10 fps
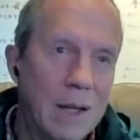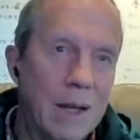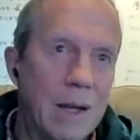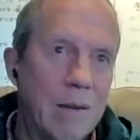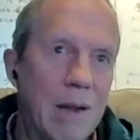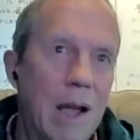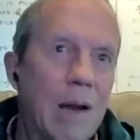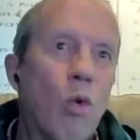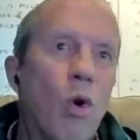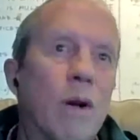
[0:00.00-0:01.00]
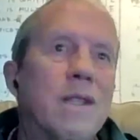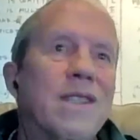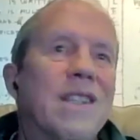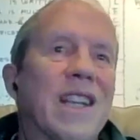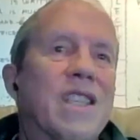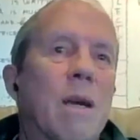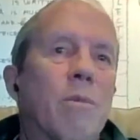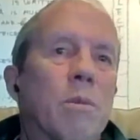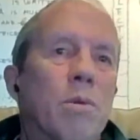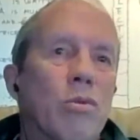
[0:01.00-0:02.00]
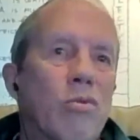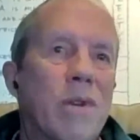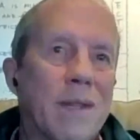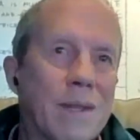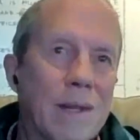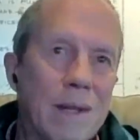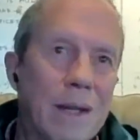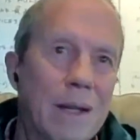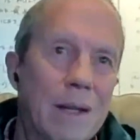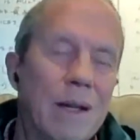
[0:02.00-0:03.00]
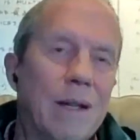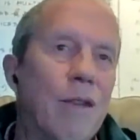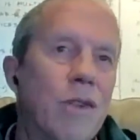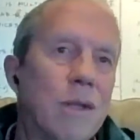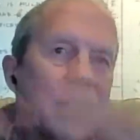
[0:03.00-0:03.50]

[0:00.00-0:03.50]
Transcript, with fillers: And, and what is an acceptable risk? And given the